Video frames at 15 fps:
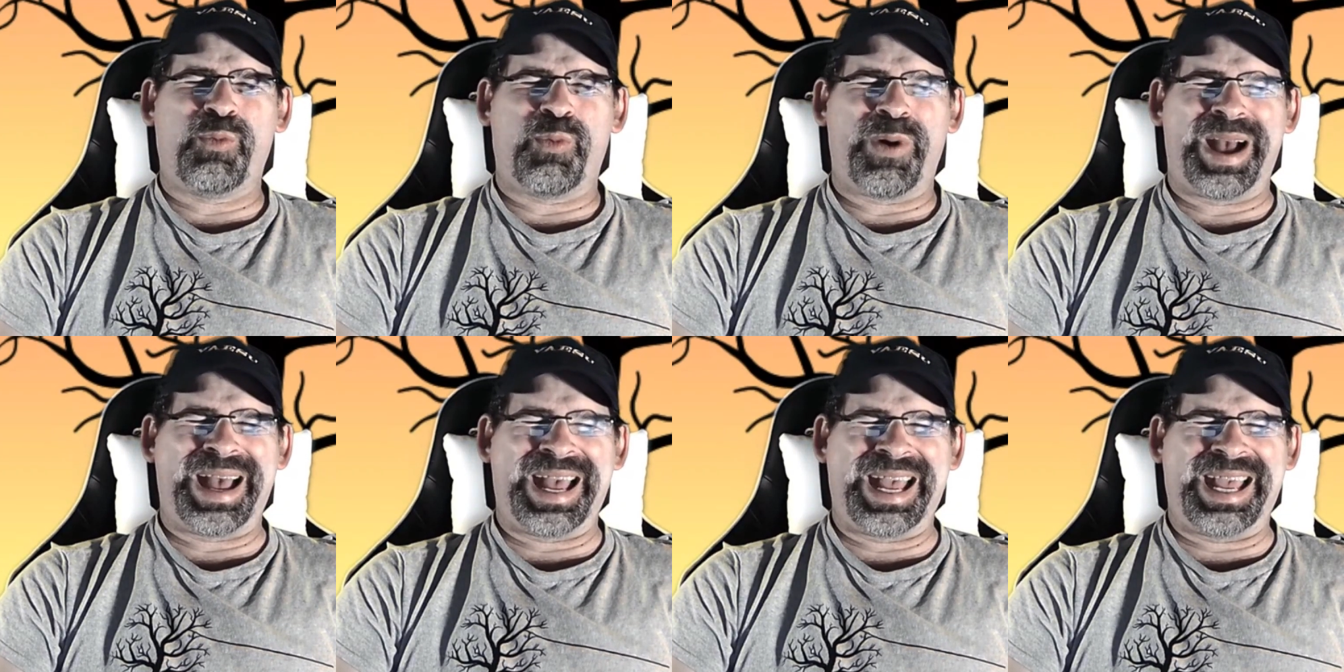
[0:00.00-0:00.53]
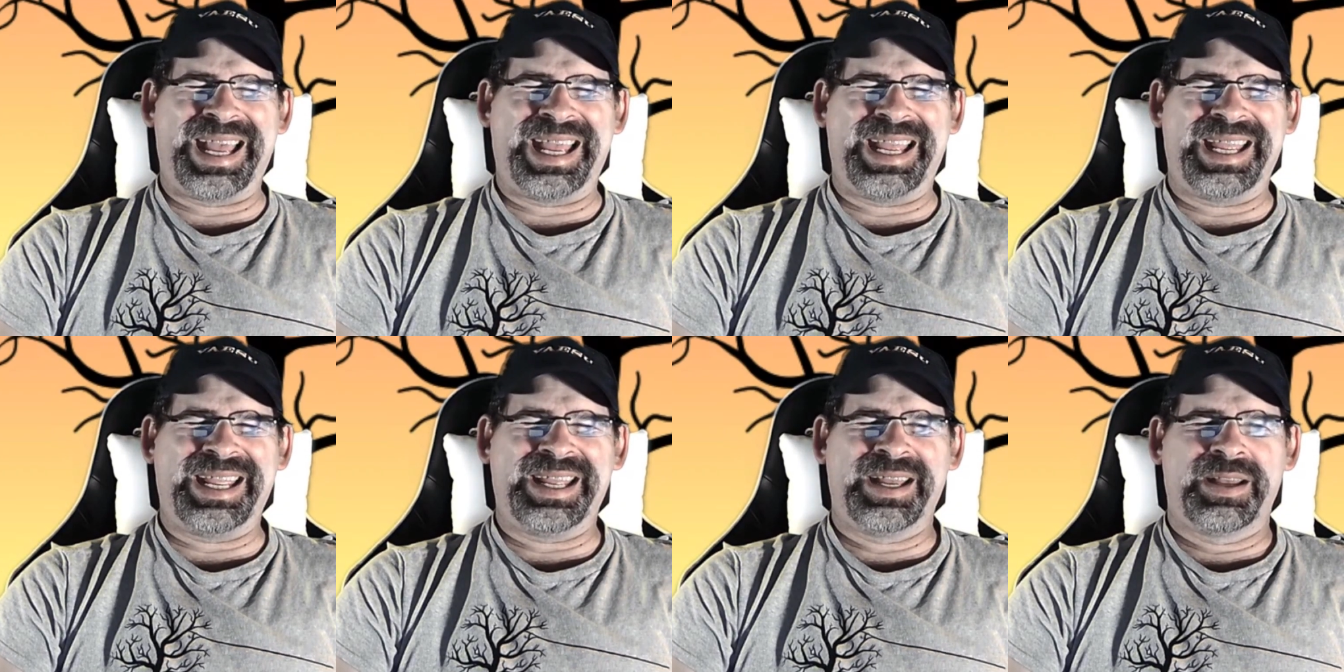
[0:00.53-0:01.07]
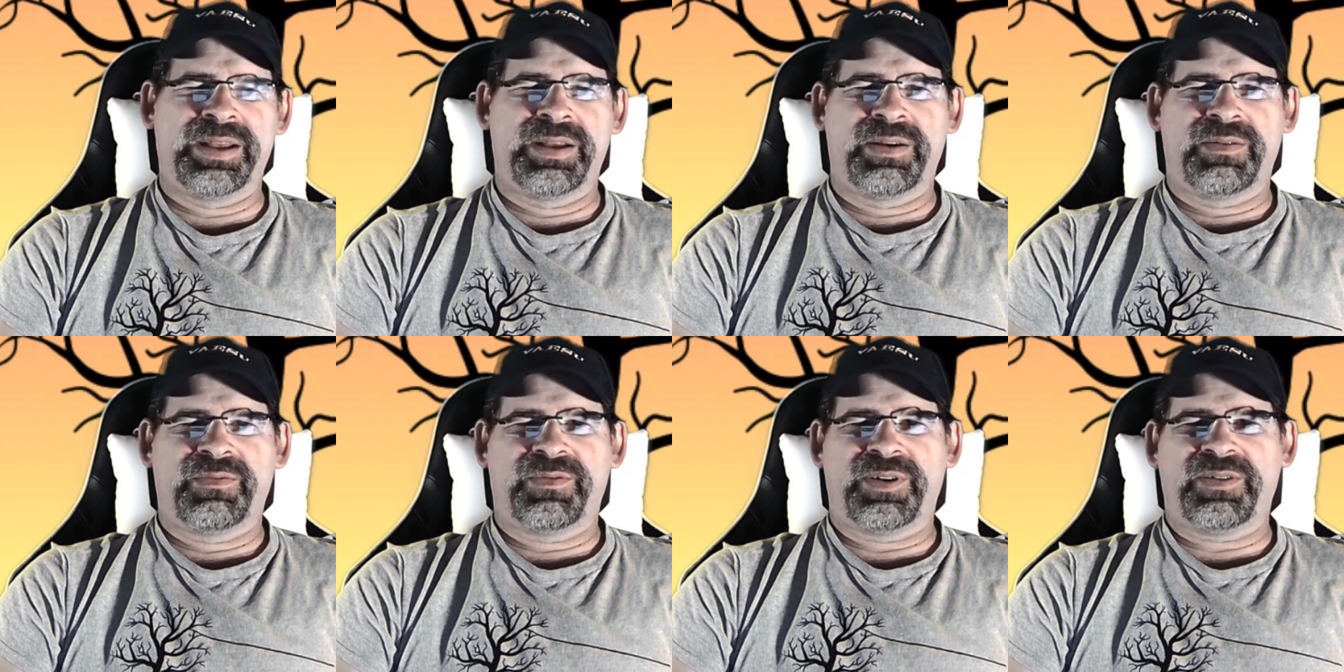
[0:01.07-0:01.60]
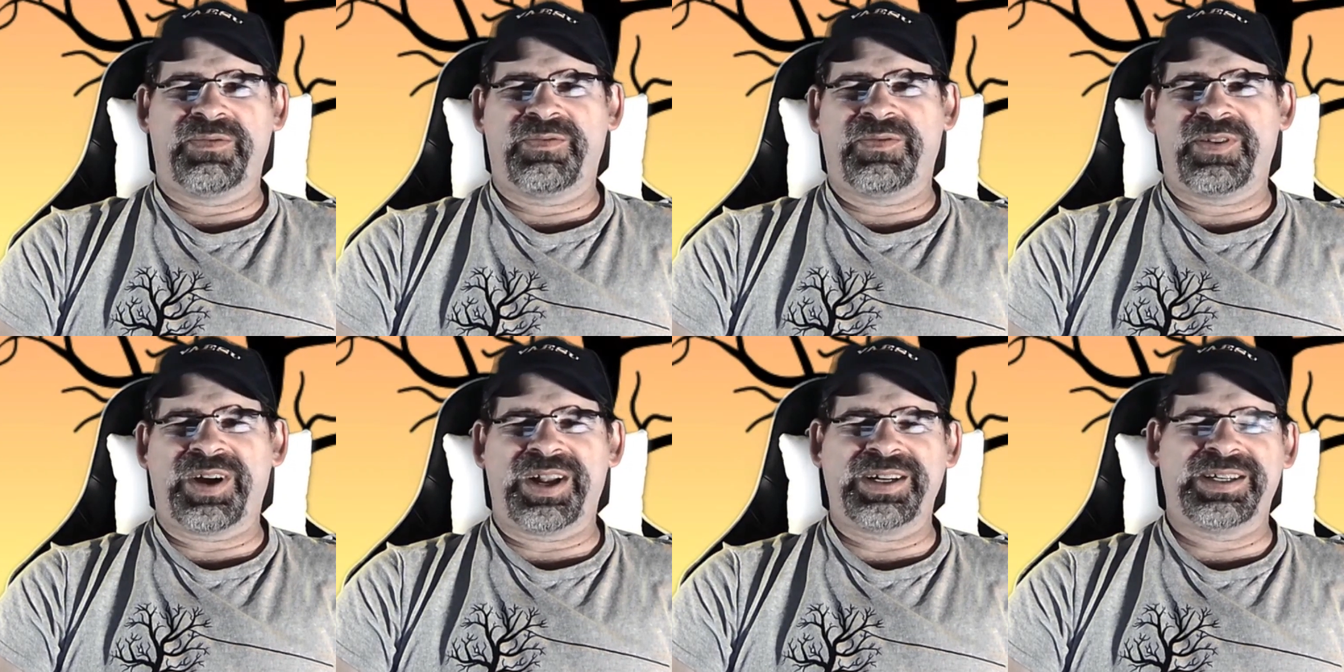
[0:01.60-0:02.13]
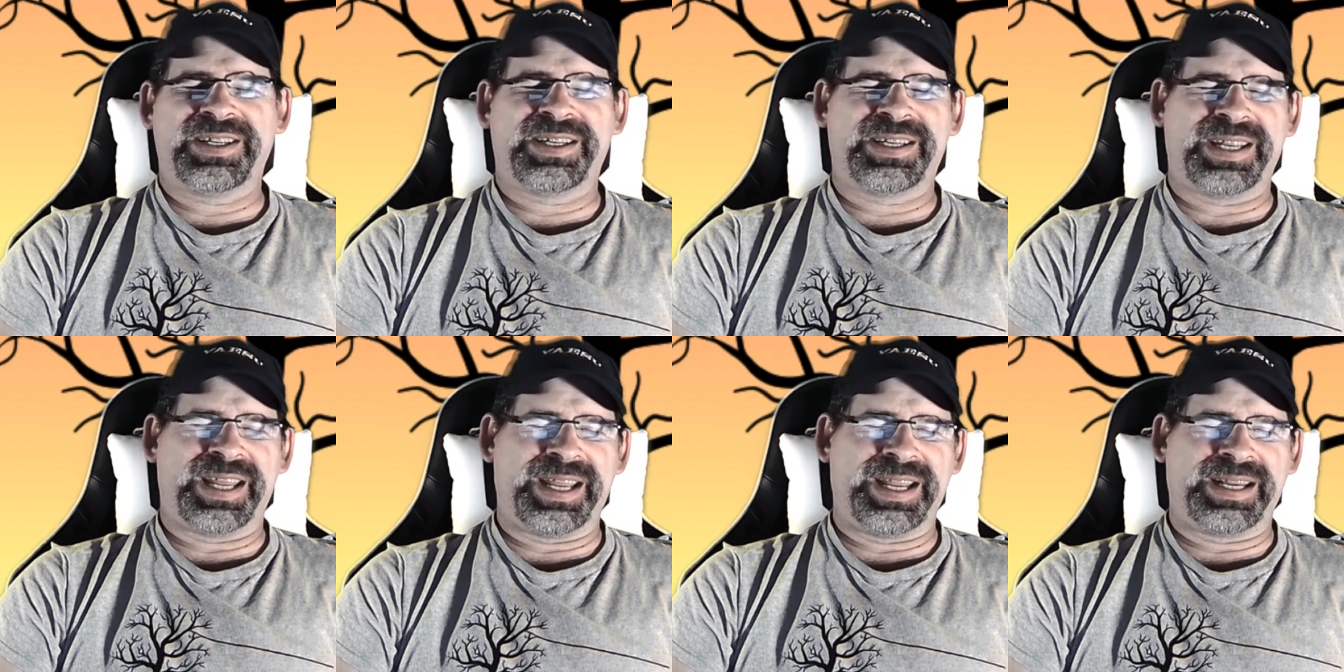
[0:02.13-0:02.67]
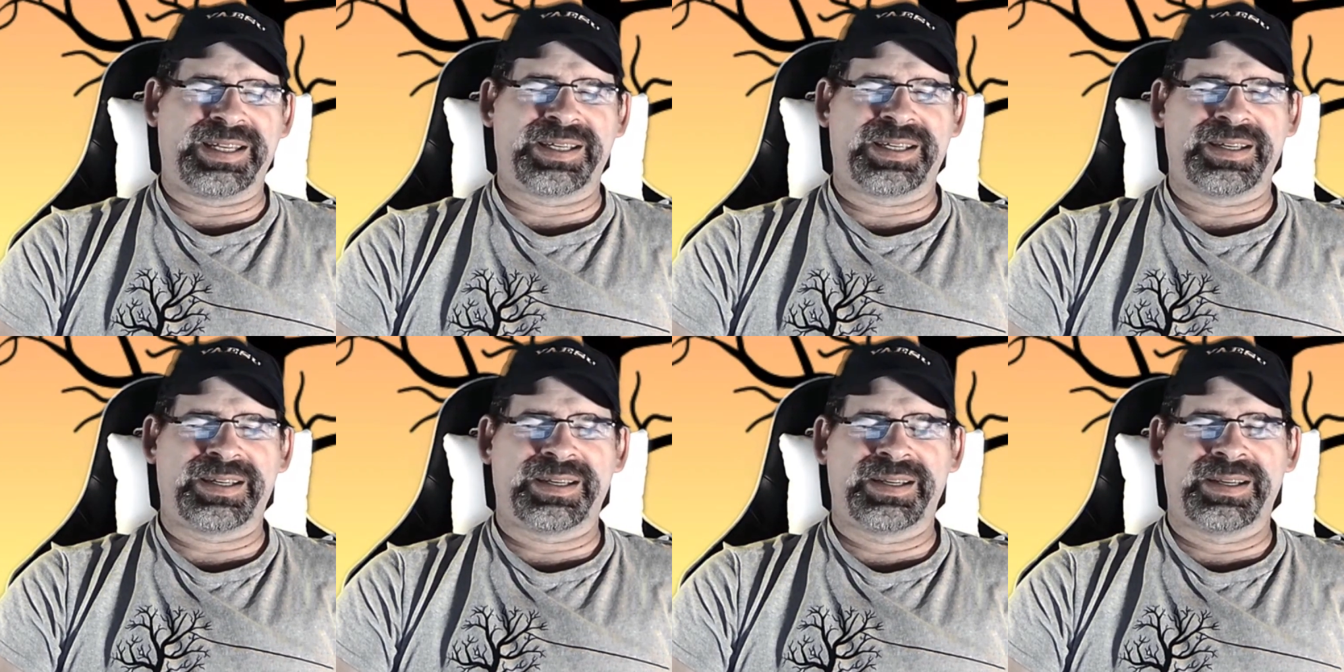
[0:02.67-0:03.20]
way. For fudge sakes.